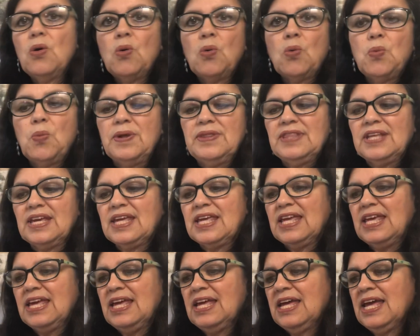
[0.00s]
When the
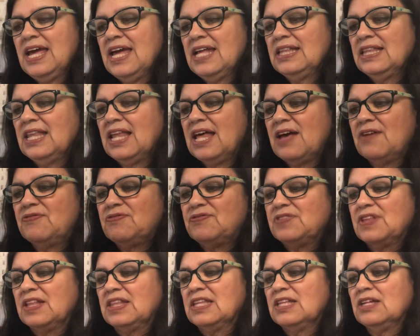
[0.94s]
king had left,
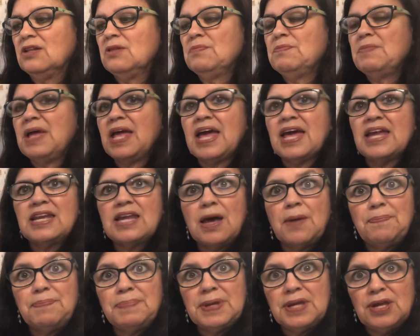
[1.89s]
the little man
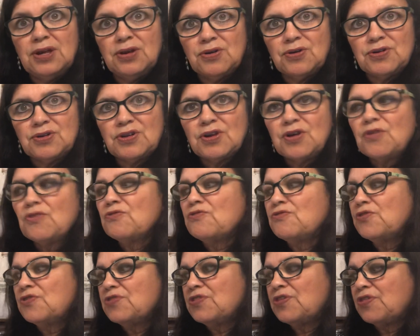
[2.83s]
appeared
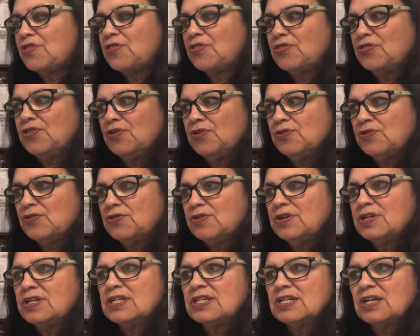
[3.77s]
for the
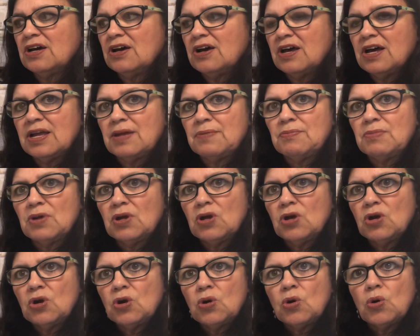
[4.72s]
third time.
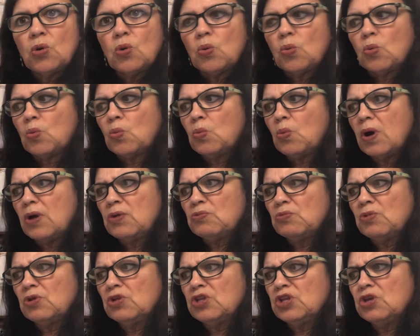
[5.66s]
"What
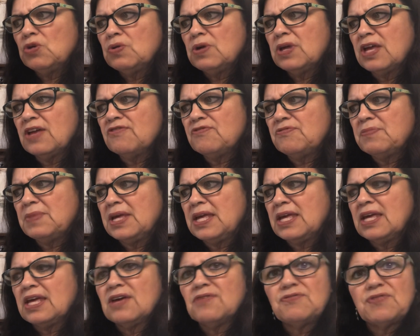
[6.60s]
will you give
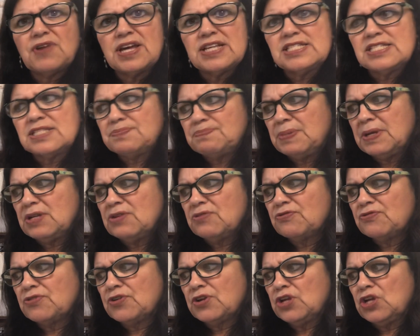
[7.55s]
me if I spin
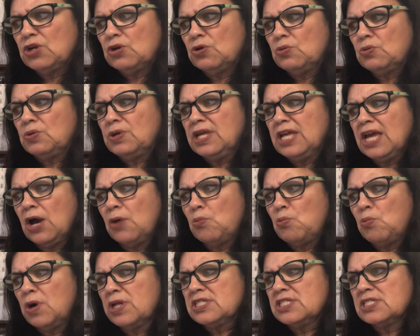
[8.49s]
for you yet
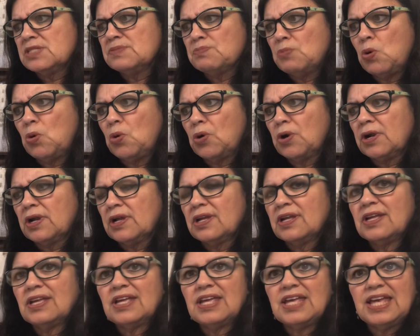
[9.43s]
once more?"
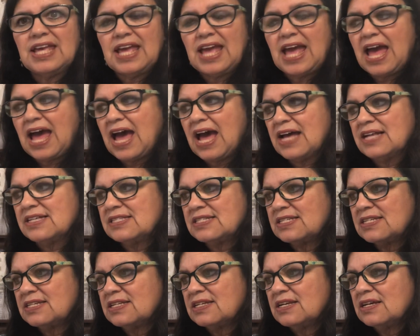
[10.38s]
he
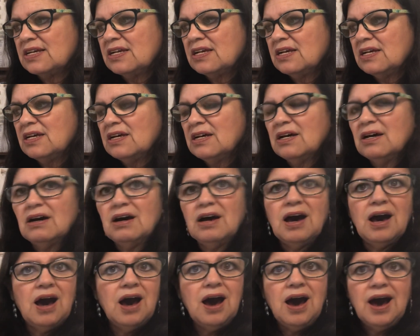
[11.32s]
asked.
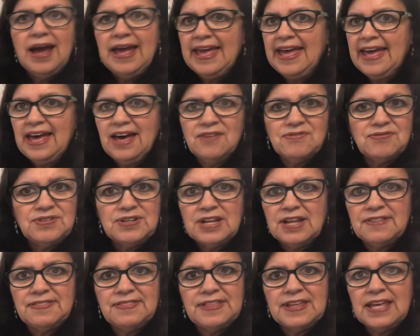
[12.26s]
"I have
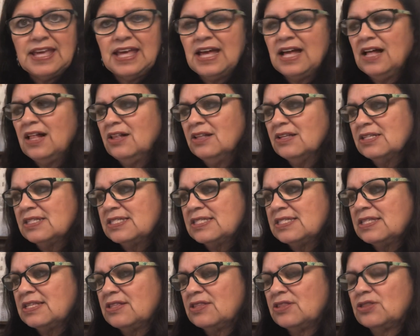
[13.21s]
nothing
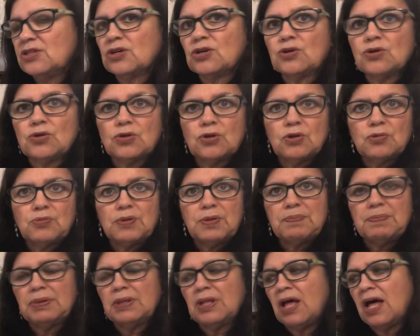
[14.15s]
else," the girl
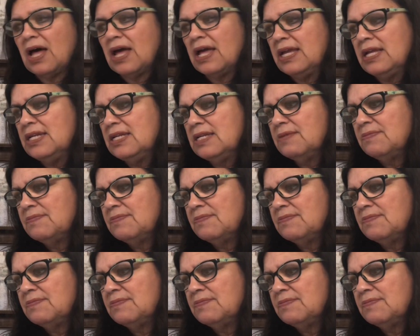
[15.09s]
replied.